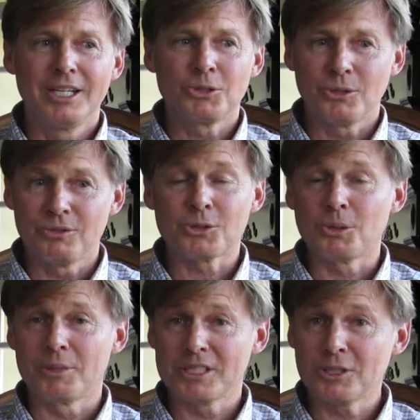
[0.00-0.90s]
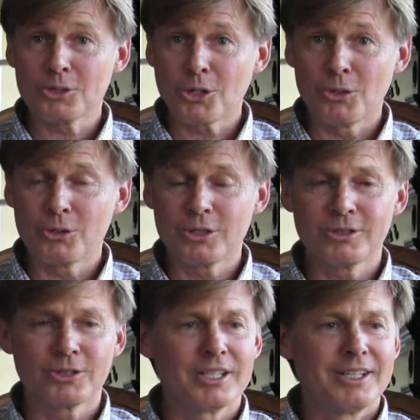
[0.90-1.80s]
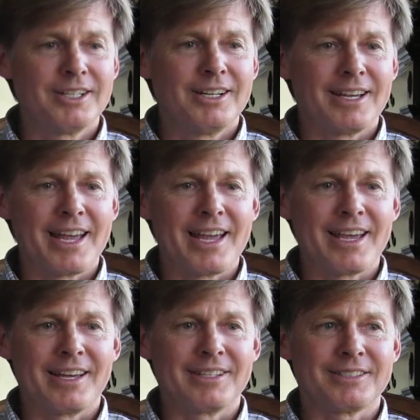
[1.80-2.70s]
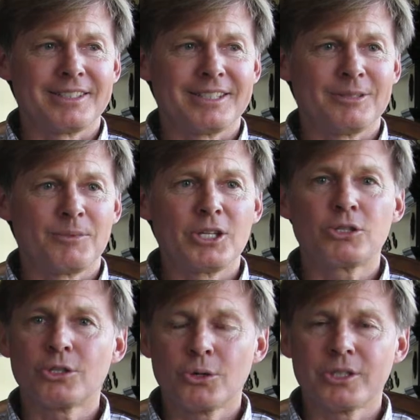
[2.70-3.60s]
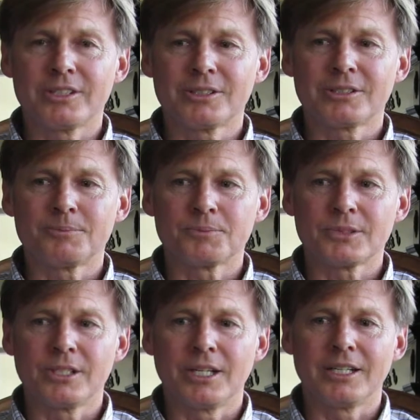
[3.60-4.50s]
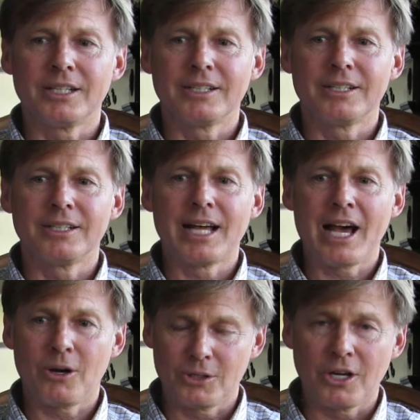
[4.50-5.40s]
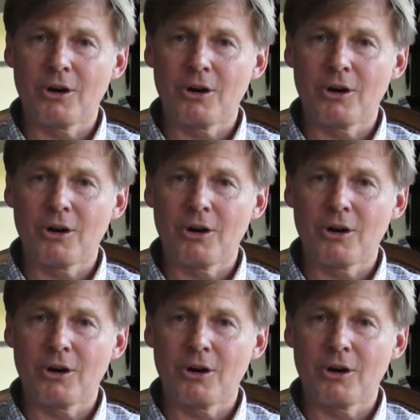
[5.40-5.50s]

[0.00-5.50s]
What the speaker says: 2 of us are business owners, and they showed us how to